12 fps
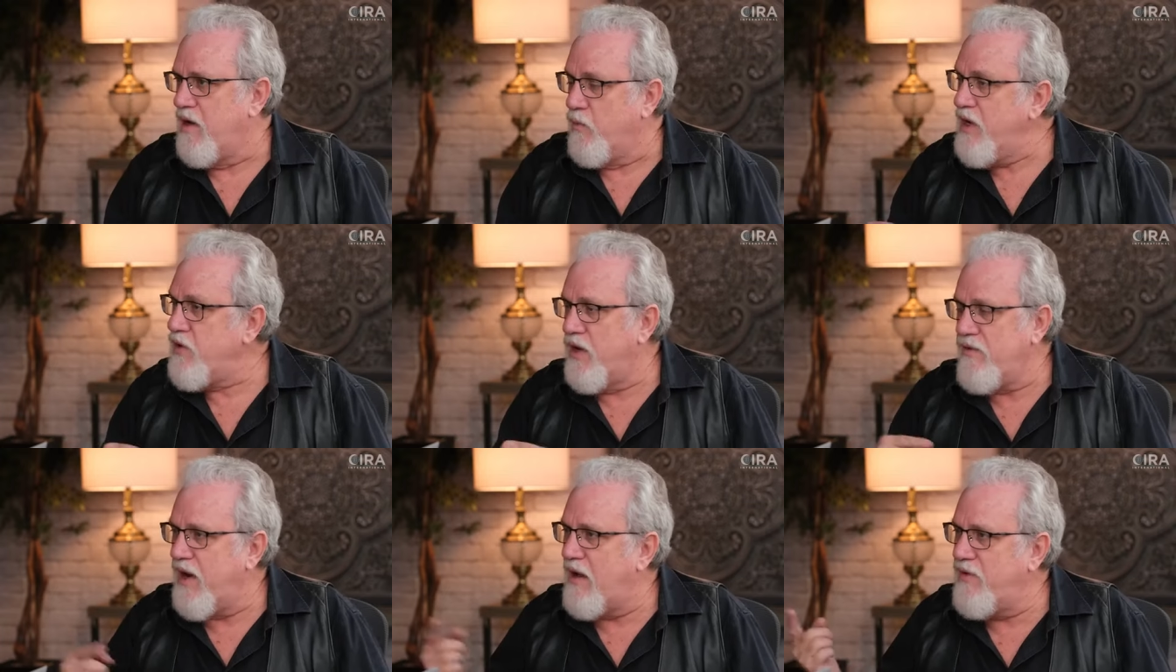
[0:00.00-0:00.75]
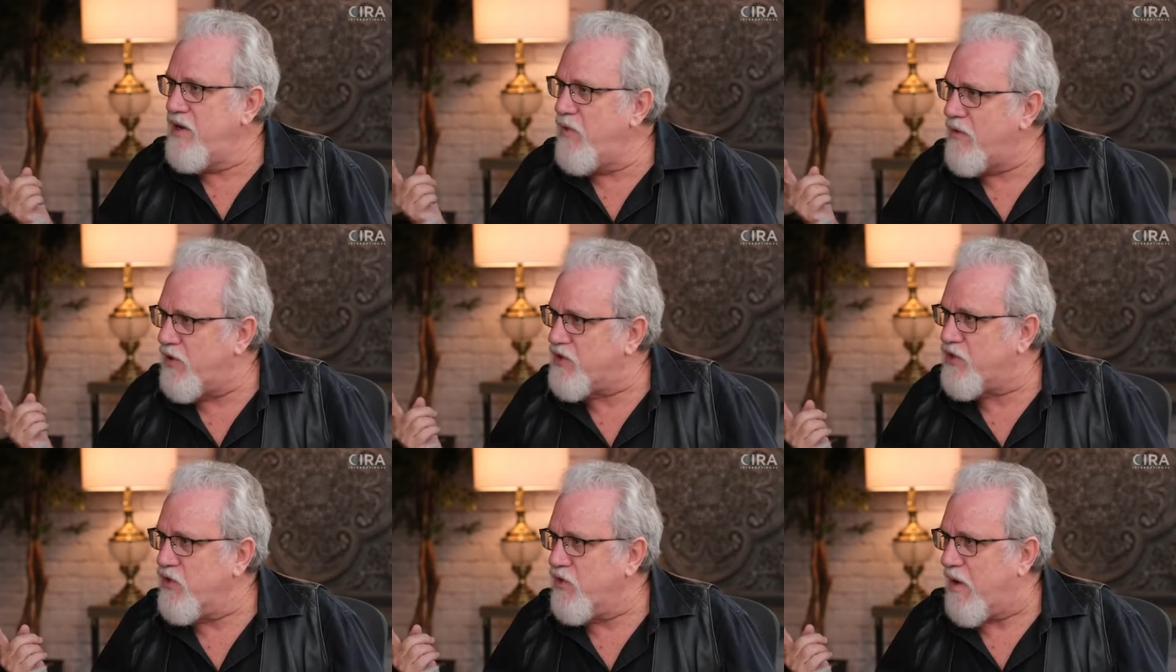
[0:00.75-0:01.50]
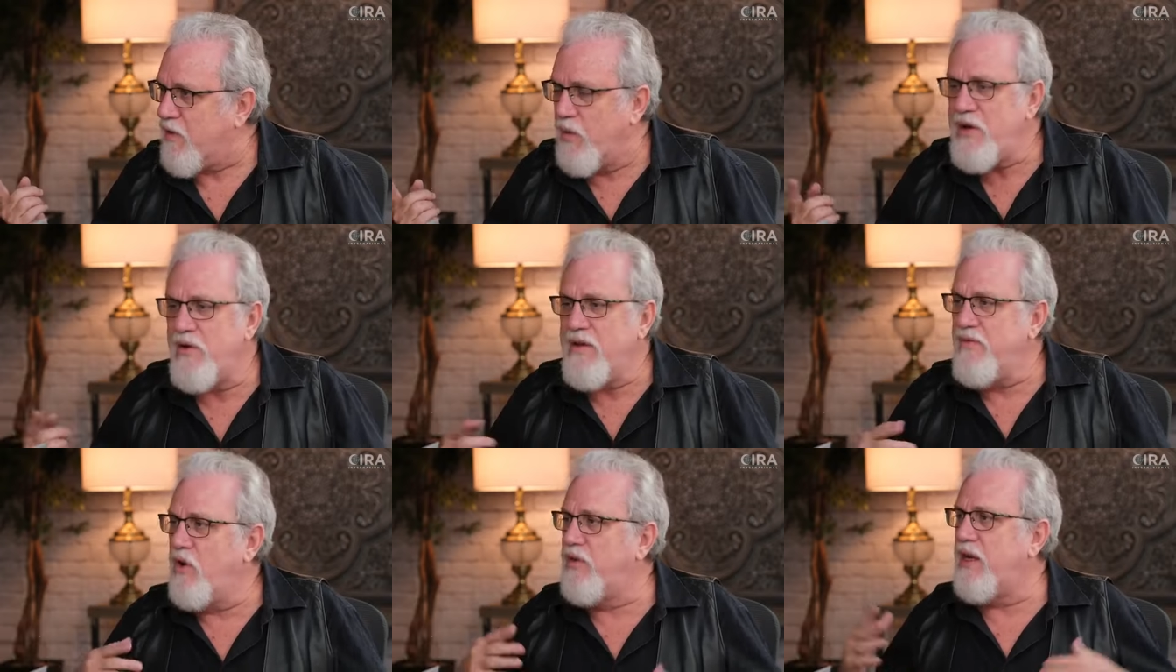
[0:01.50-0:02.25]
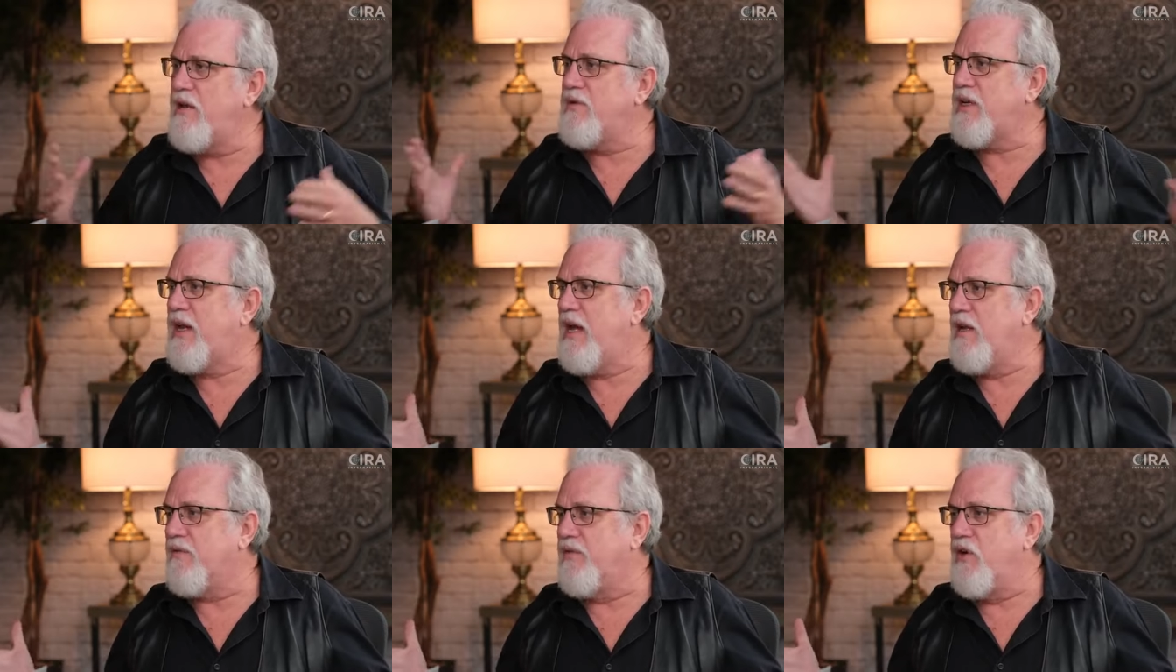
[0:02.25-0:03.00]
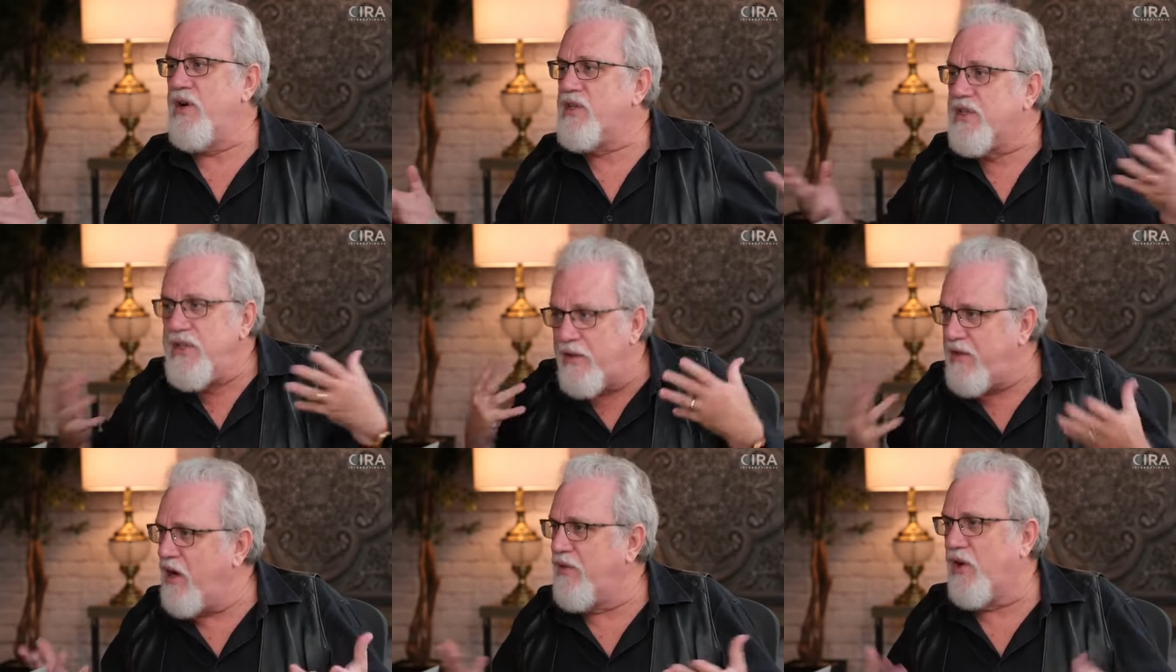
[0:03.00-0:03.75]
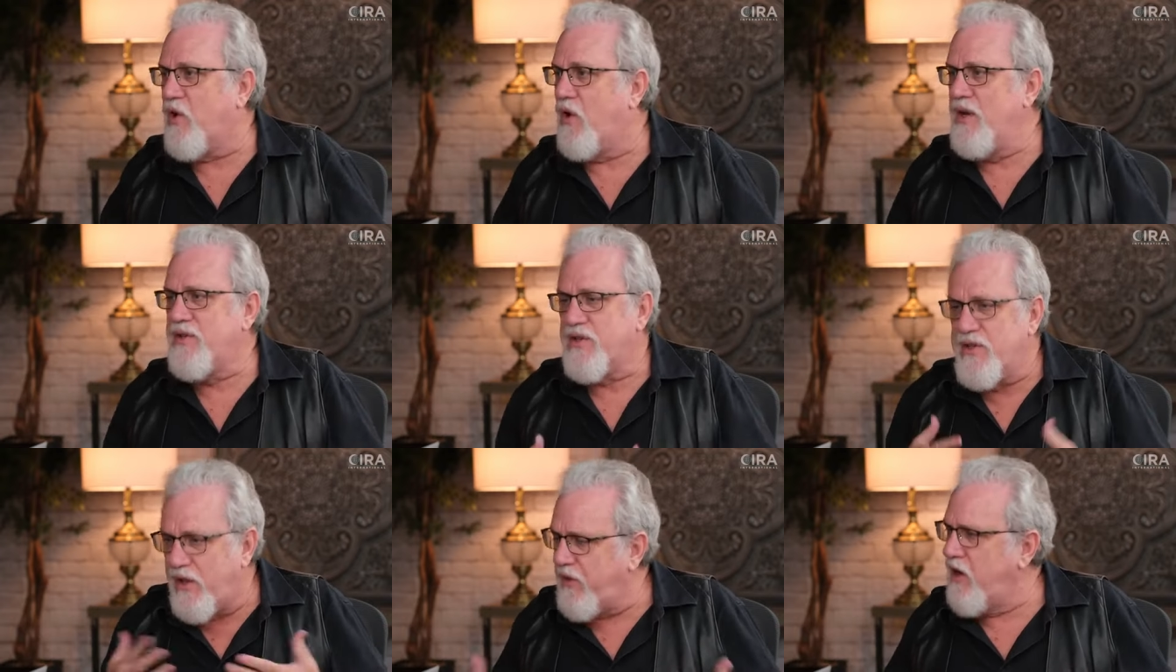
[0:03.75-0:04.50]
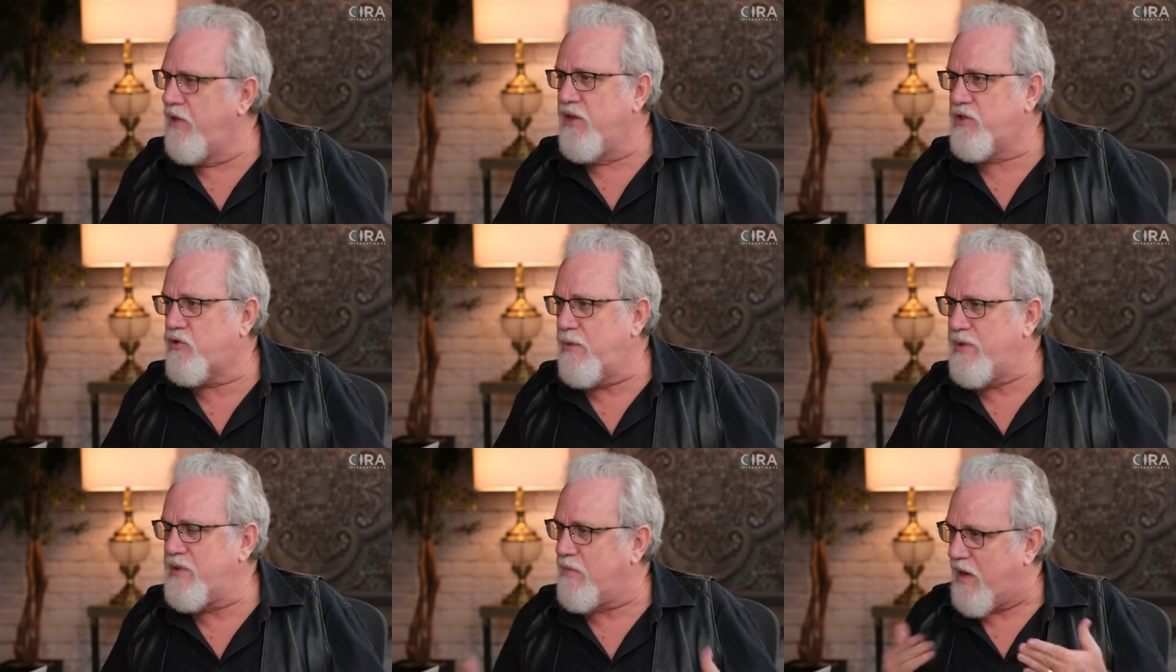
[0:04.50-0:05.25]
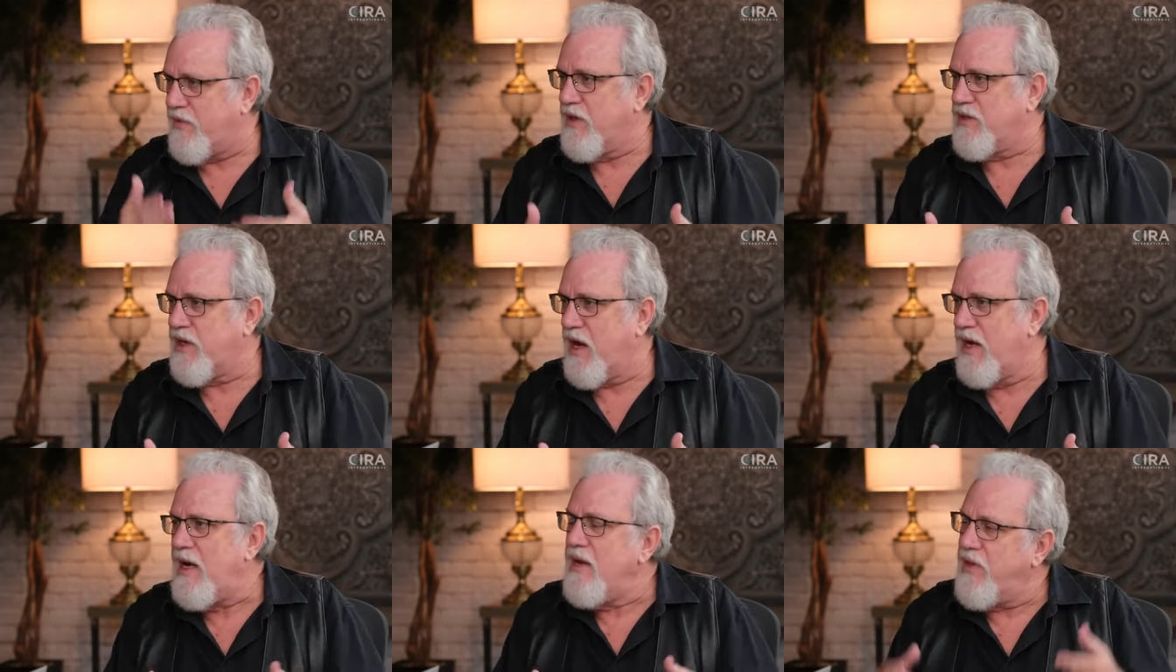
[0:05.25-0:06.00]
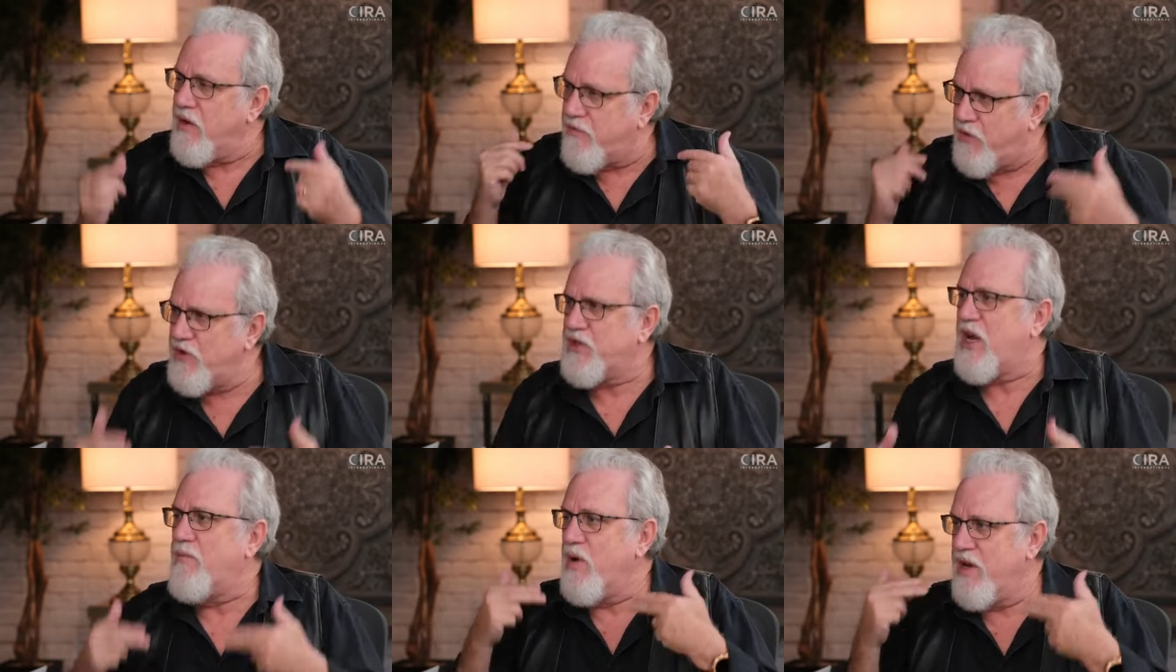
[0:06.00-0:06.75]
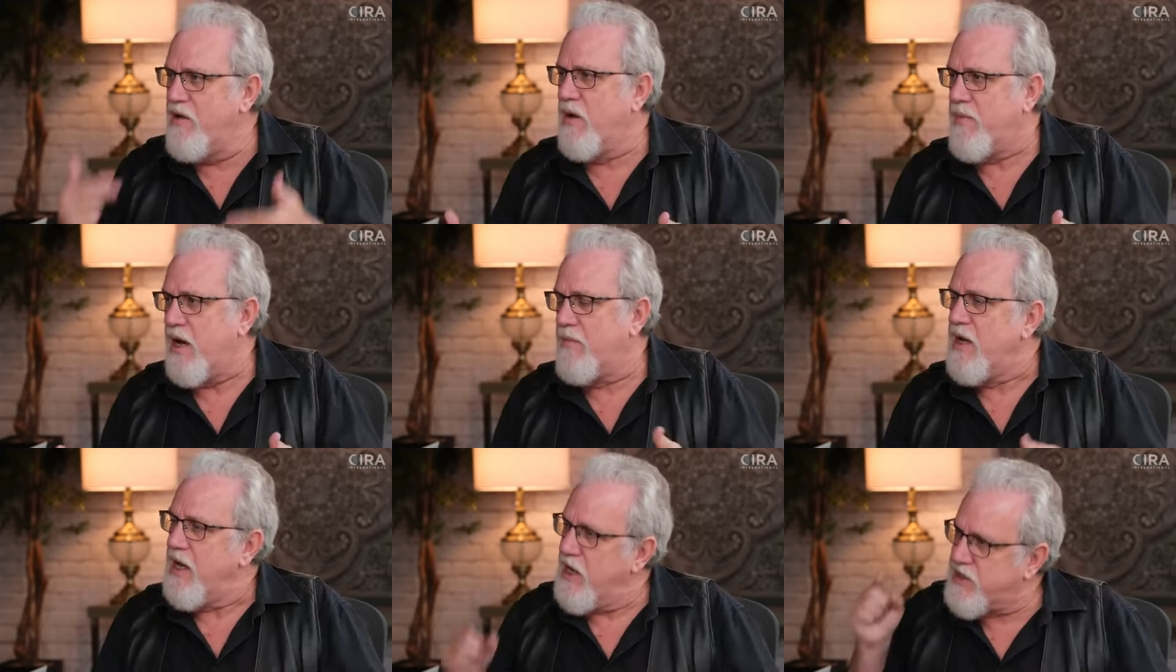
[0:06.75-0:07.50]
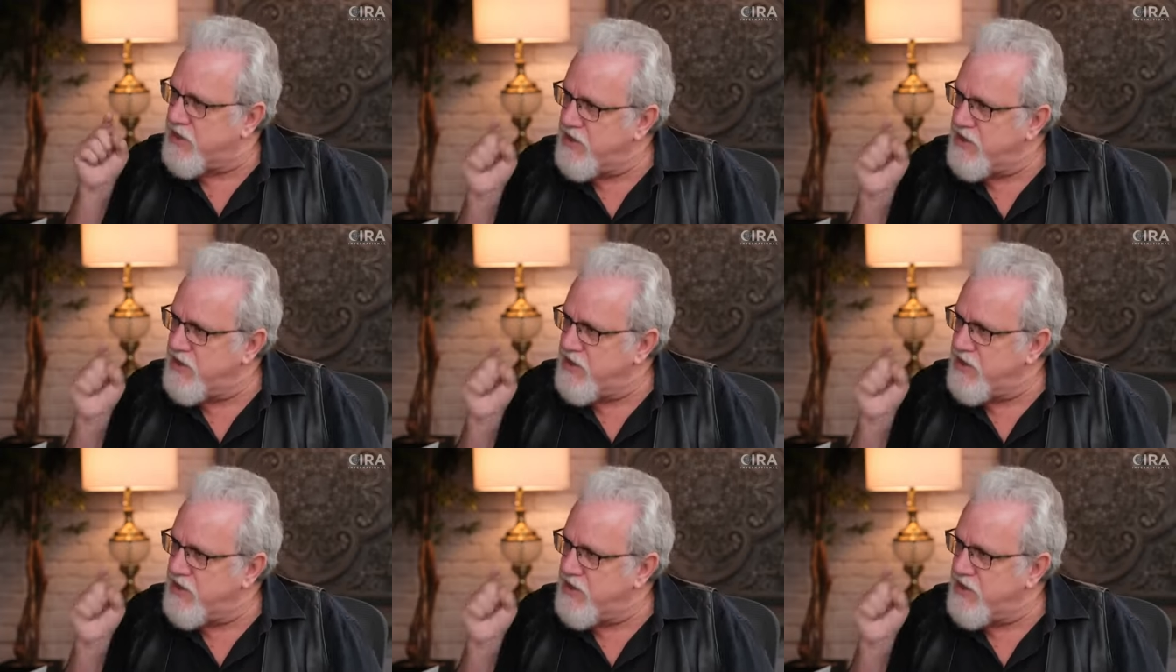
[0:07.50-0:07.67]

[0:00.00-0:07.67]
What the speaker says: We don't even have any reference to Umar. We don't even know that he was a caliph. There is nothing on the coins. There's nothing on the inscriptions about this guy. The first time we hear about him is